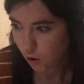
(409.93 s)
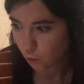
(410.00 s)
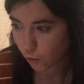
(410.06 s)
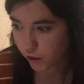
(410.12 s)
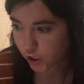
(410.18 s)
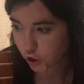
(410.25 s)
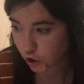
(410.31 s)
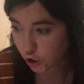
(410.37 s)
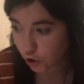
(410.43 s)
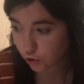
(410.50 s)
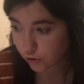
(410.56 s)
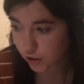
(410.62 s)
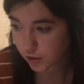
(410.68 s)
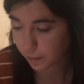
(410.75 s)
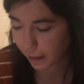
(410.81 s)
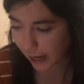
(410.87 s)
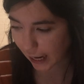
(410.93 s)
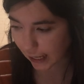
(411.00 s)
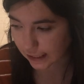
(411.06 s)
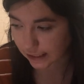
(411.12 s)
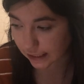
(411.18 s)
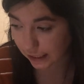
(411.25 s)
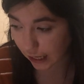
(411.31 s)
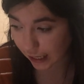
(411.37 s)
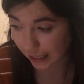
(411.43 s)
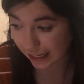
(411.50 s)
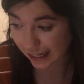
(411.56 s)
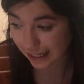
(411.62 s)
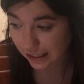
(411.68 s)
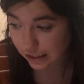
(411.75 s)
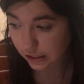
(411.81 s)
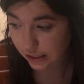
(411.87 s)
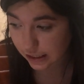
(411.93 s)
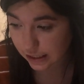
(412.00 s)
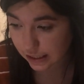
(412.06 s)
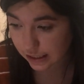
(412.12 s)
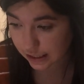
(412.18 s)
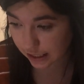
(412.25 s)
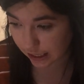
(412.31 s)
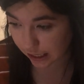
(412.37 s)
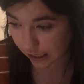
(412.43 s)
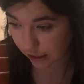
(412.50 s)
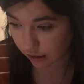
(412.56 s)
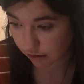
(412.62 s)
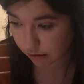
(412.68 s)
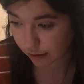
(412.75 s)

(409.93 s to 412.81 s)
When the two spies got into the city,